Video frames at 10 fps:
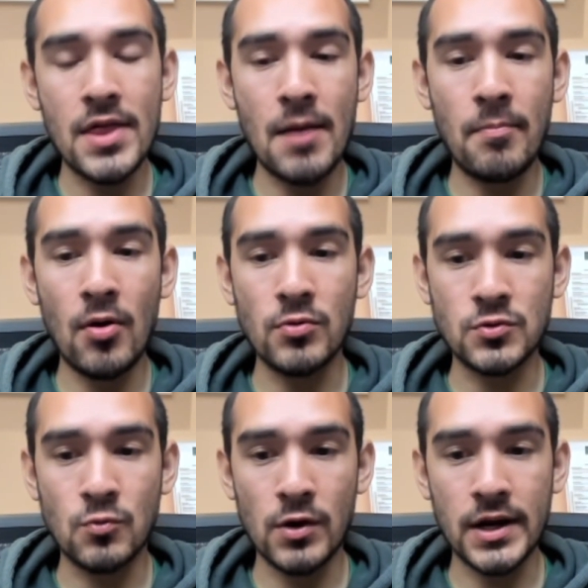that ball
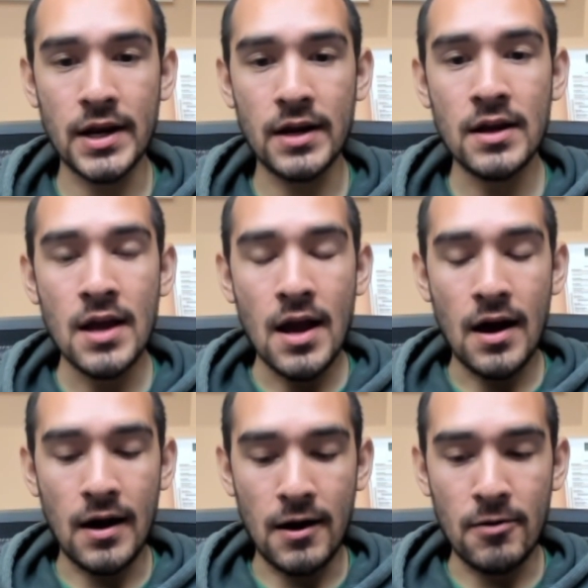was working,
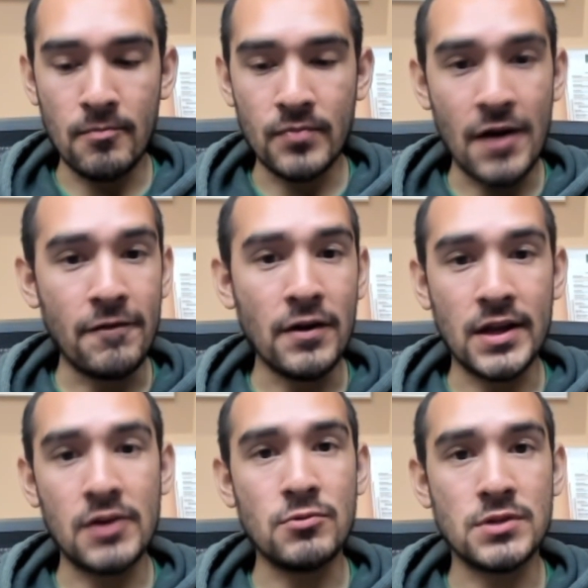I felt
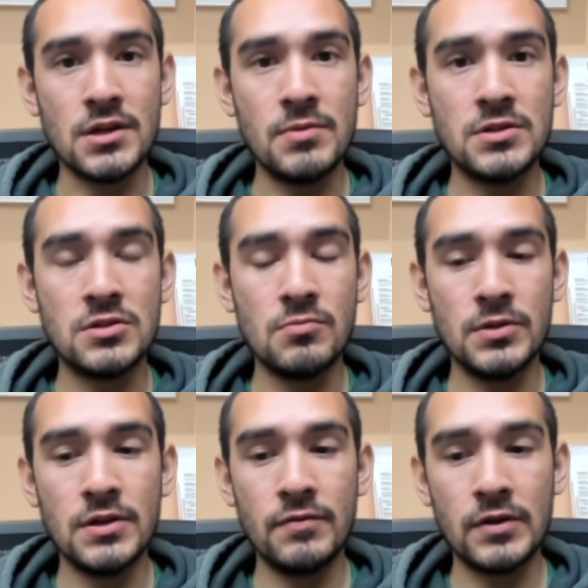like it was going to be
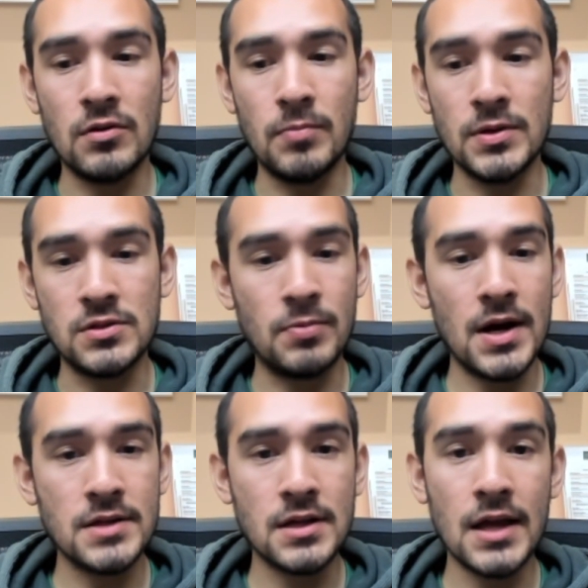super difficult. But
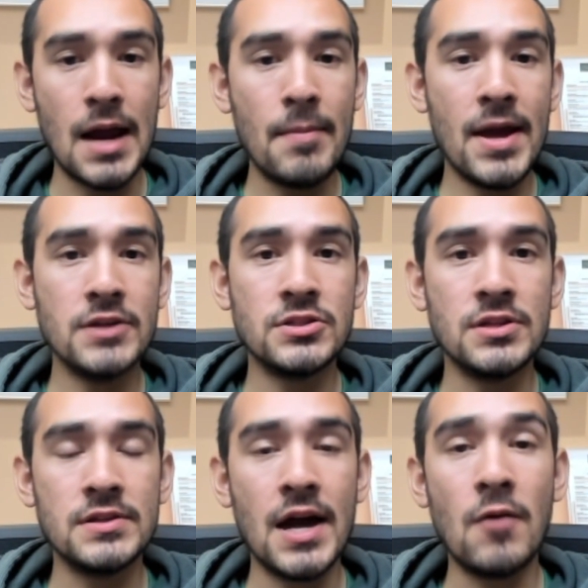surprisingly, I managed
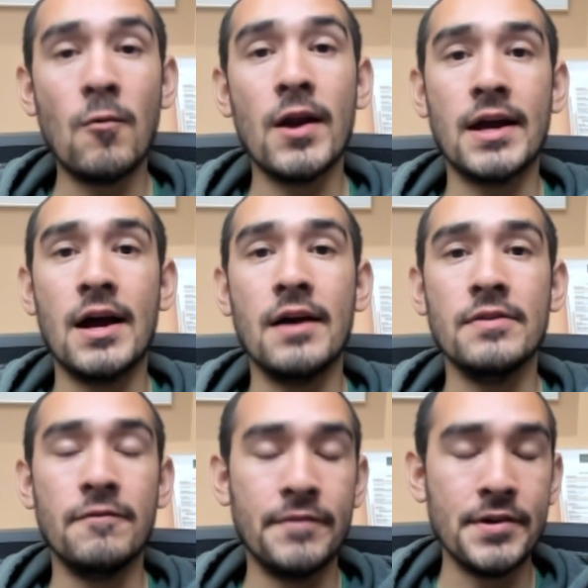to tie what I got
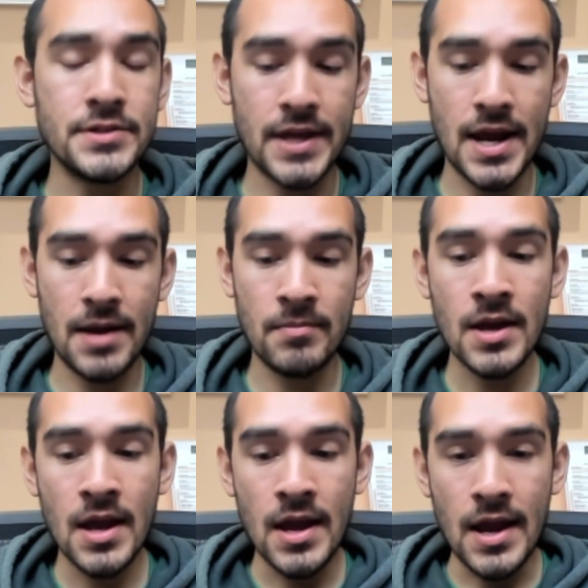in the first game,
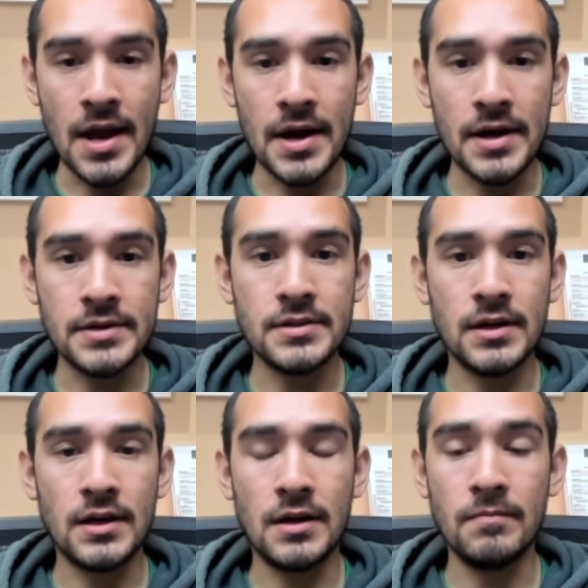and
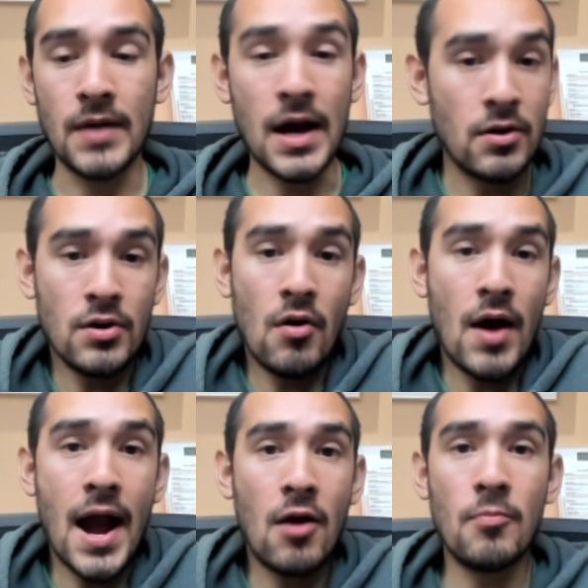I don't know
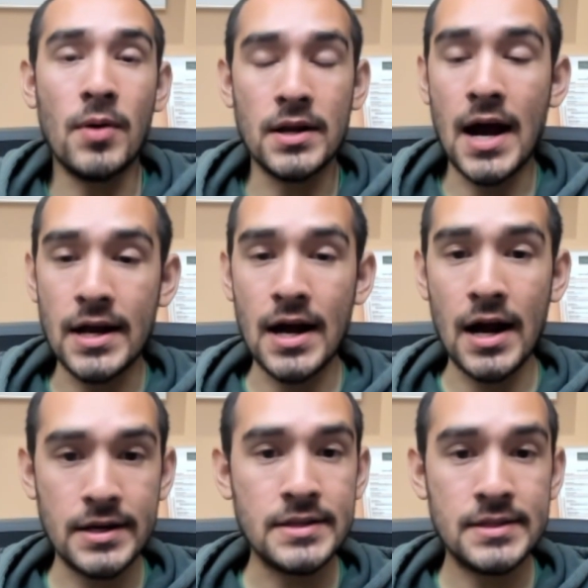how, but
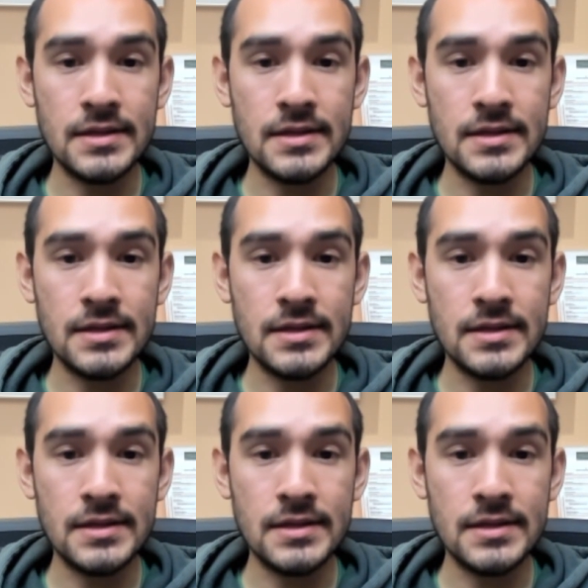I